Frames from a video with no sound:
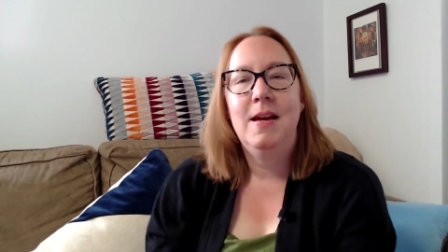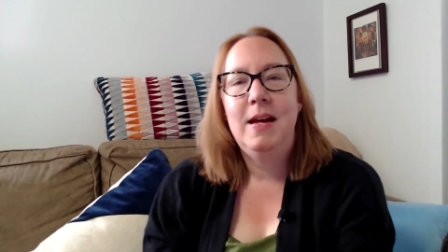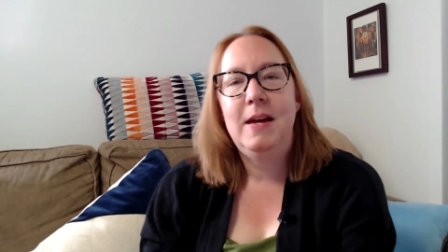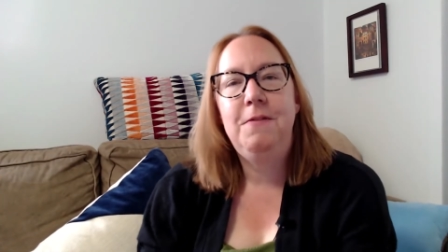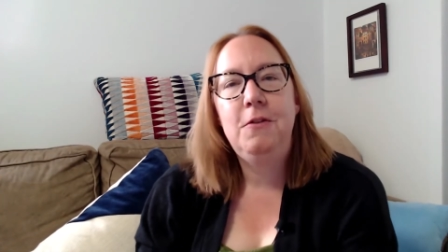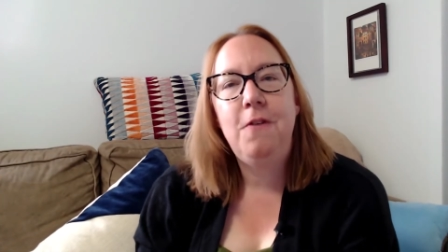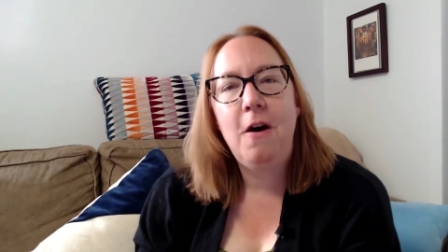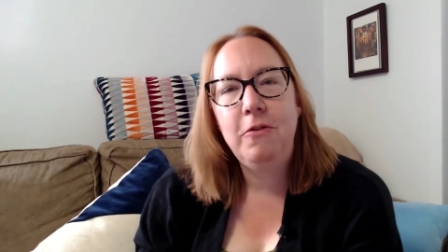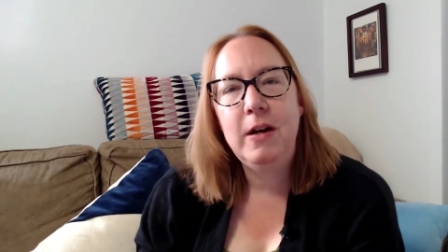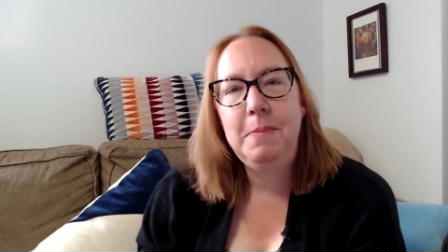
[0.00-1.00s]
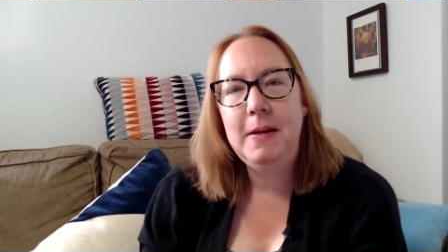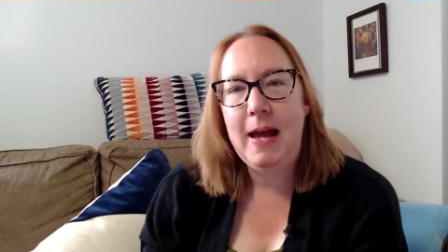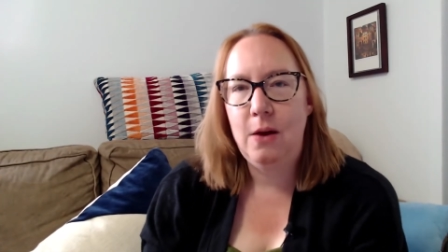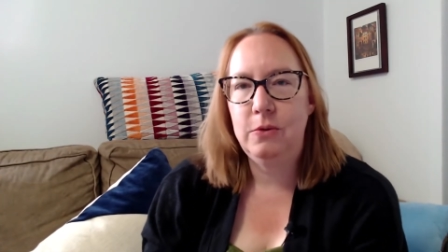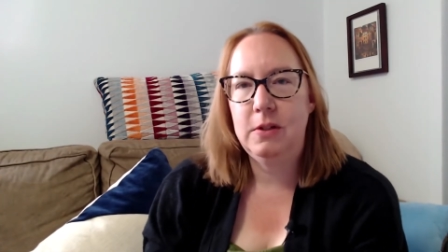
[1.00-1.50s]
If you've already been
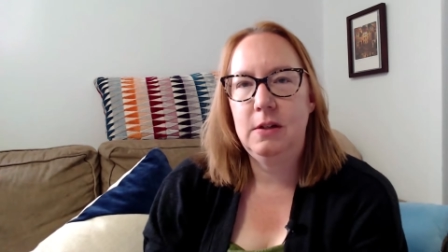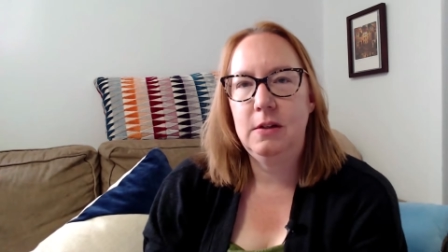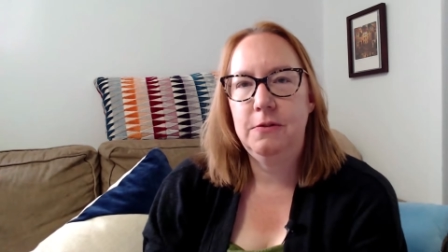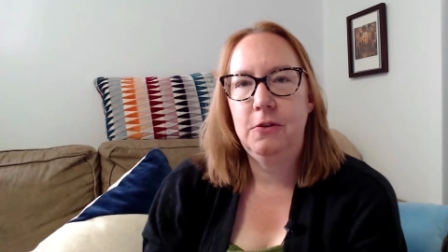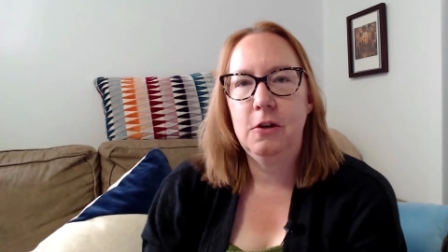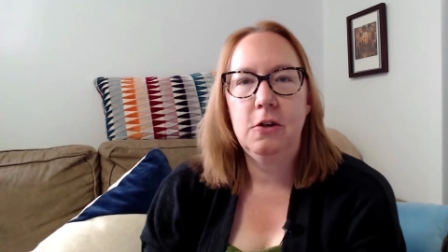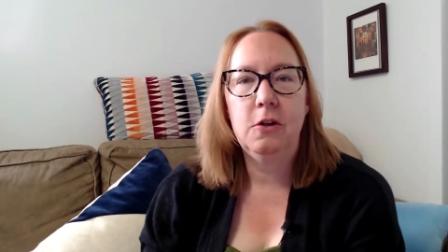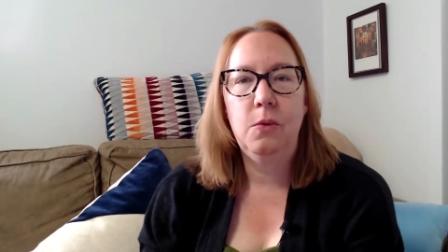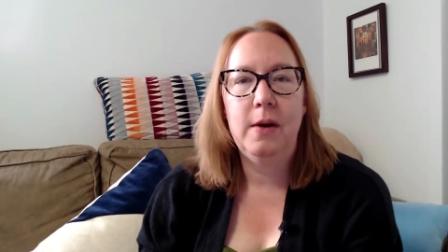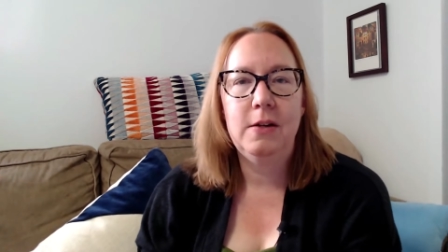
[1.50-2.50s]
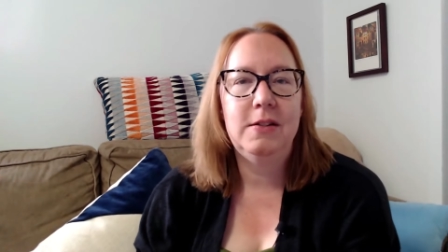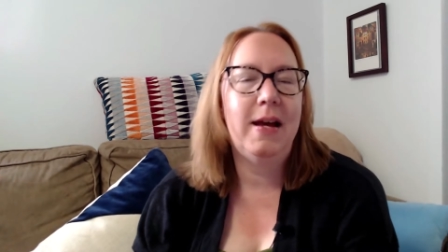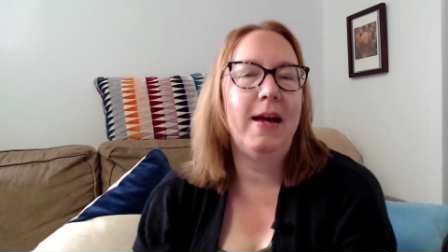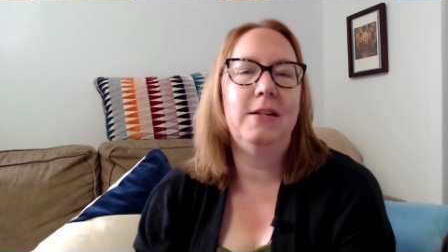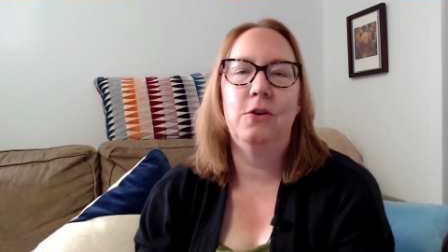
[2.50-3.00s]
out to look for a cookware
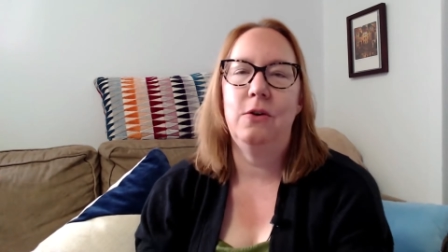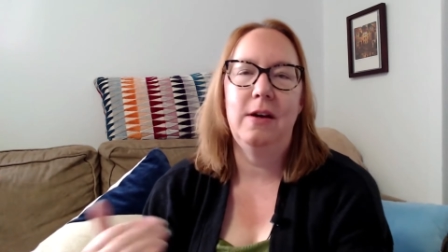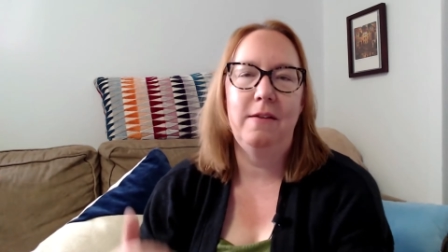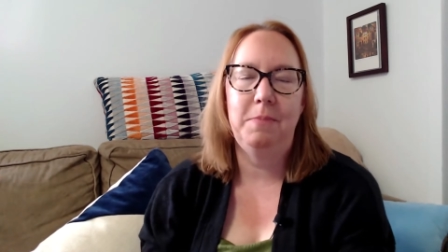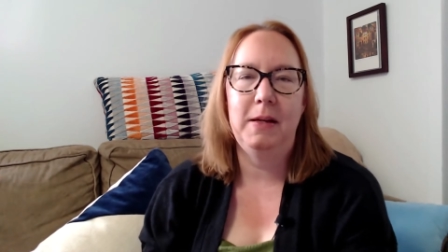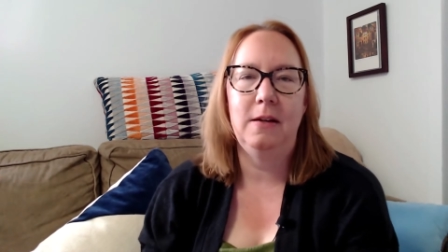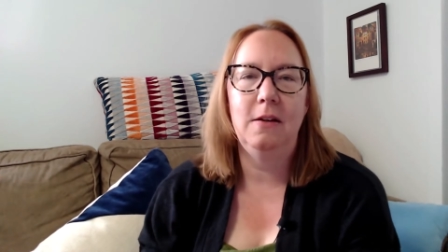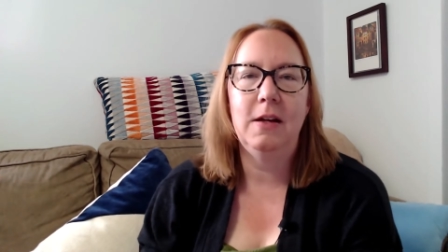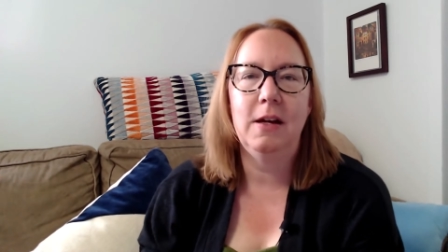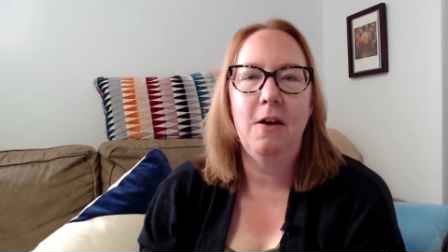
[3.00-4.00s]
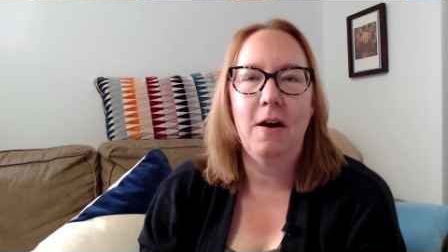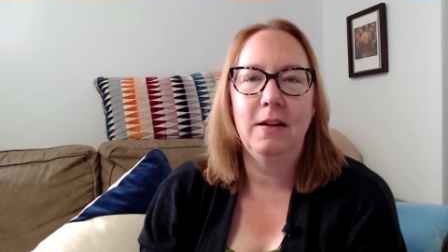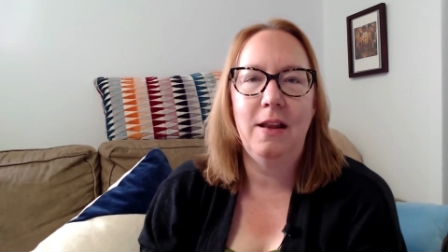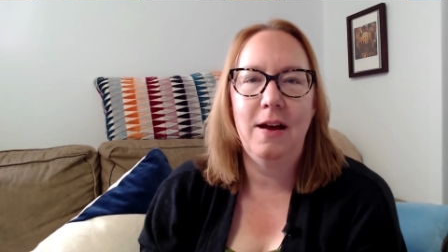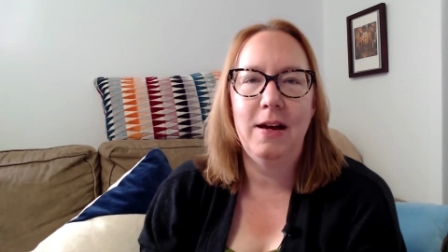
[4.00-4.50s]
set or have been looking
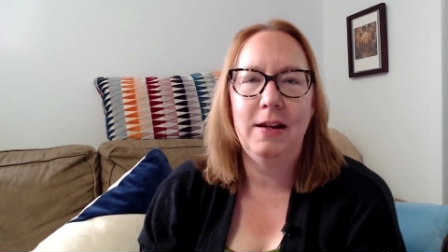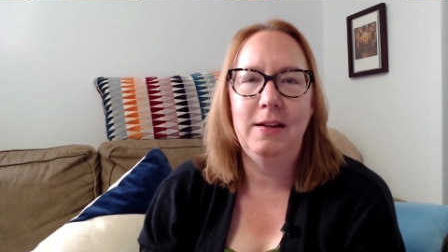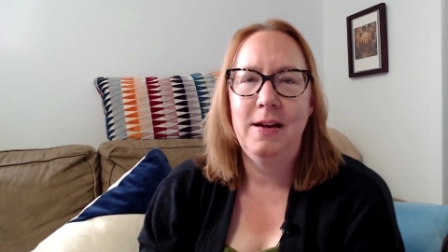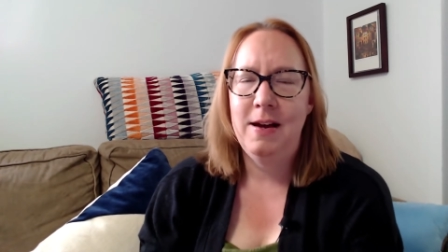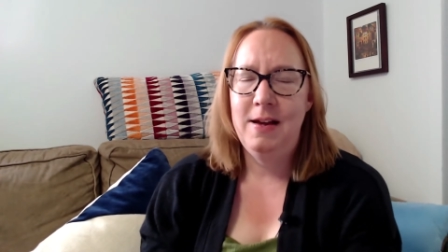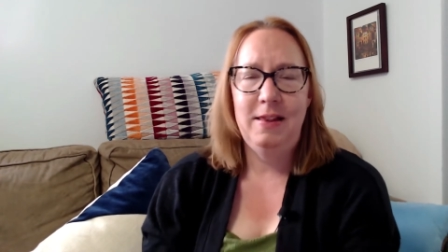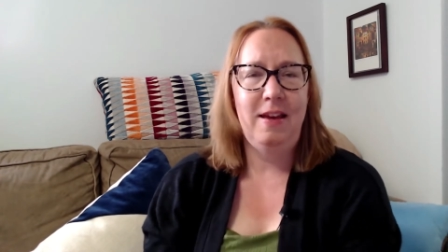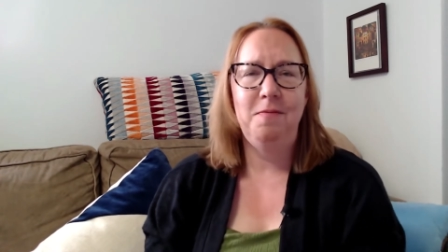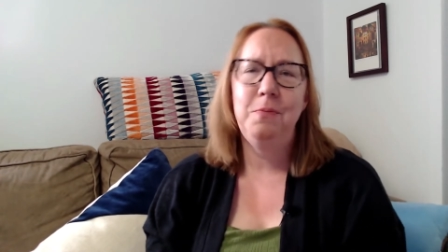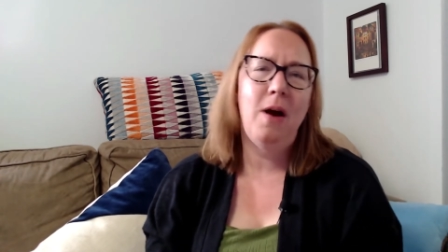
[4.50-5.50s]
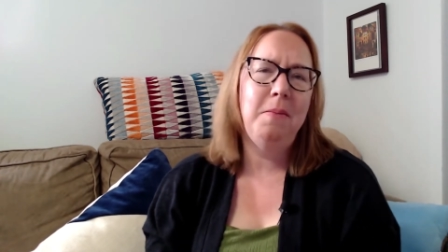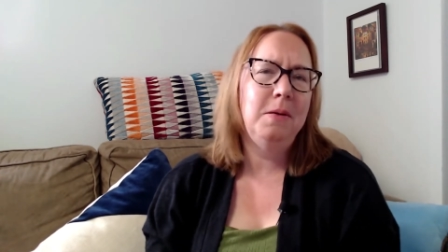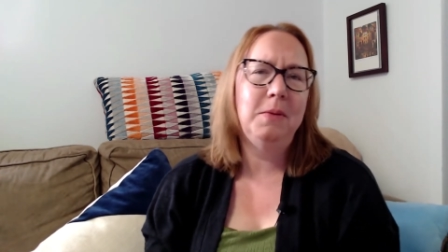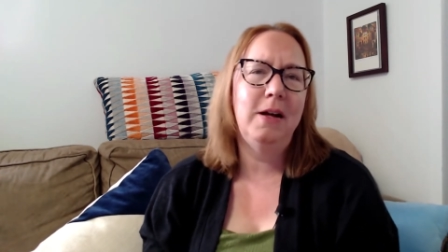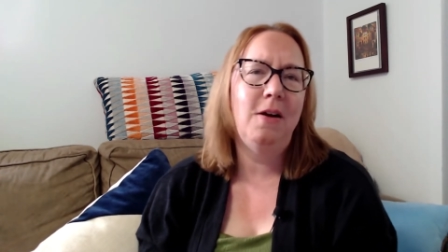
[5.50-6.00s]
online, they've
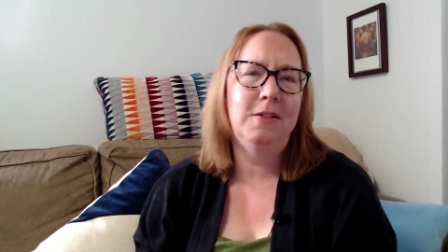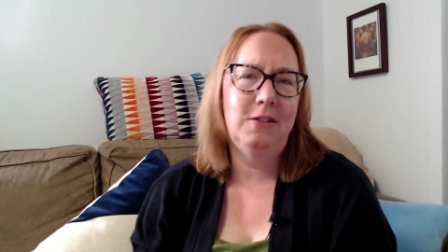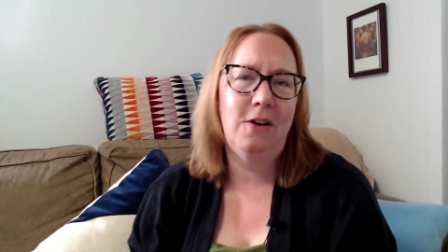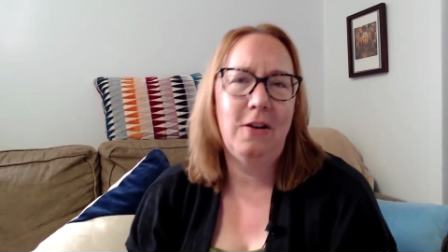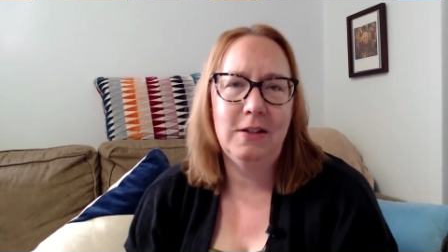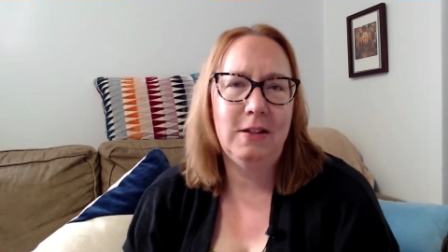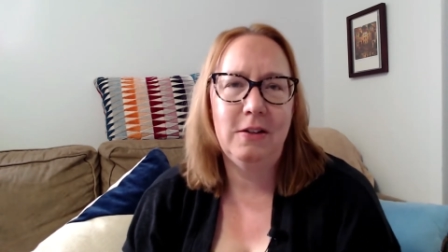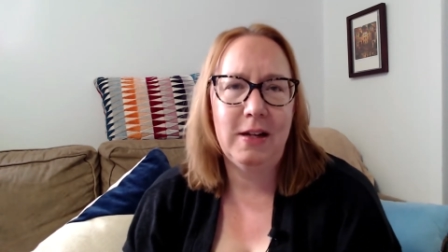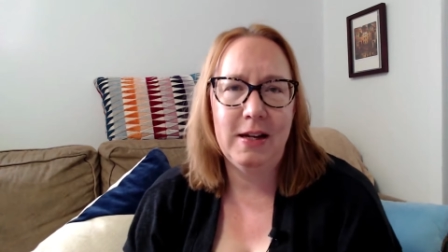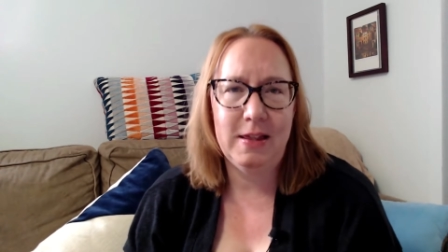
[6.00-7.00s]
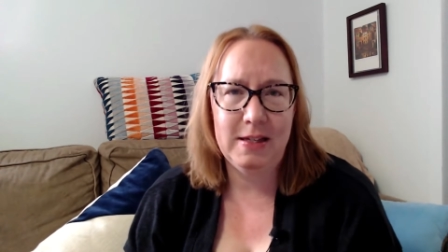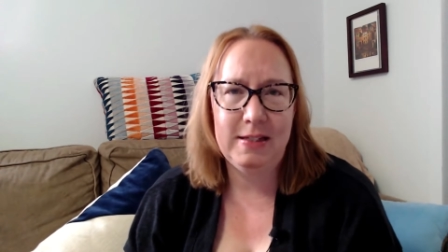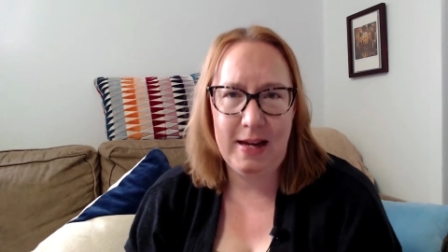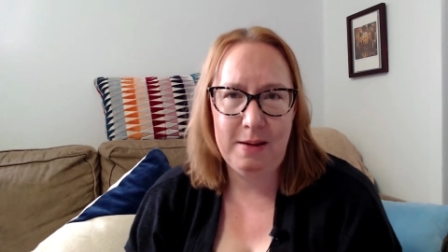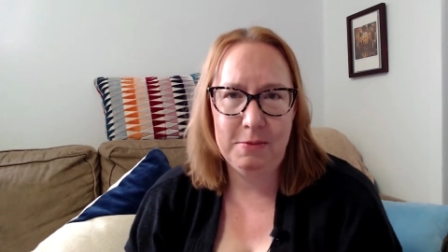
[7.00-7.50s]
probably all started looking the
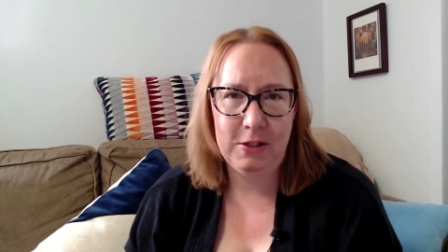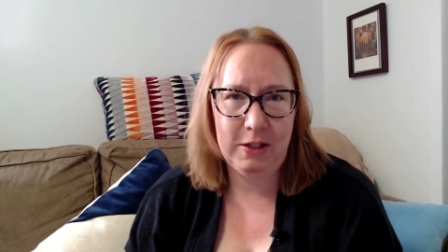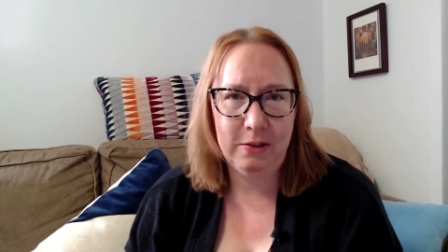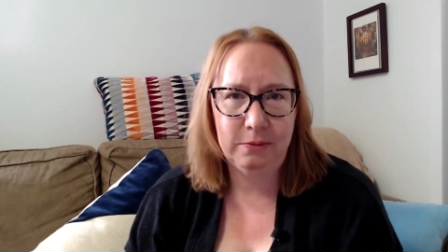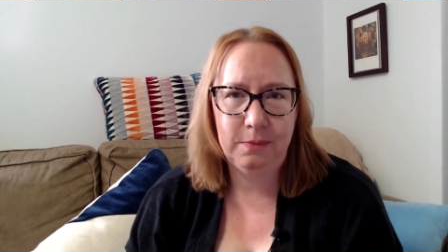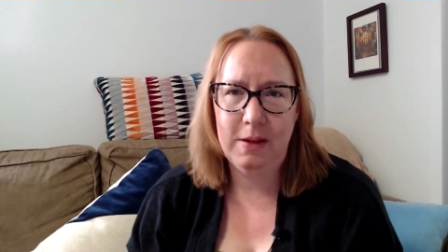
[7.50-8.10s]
same to you.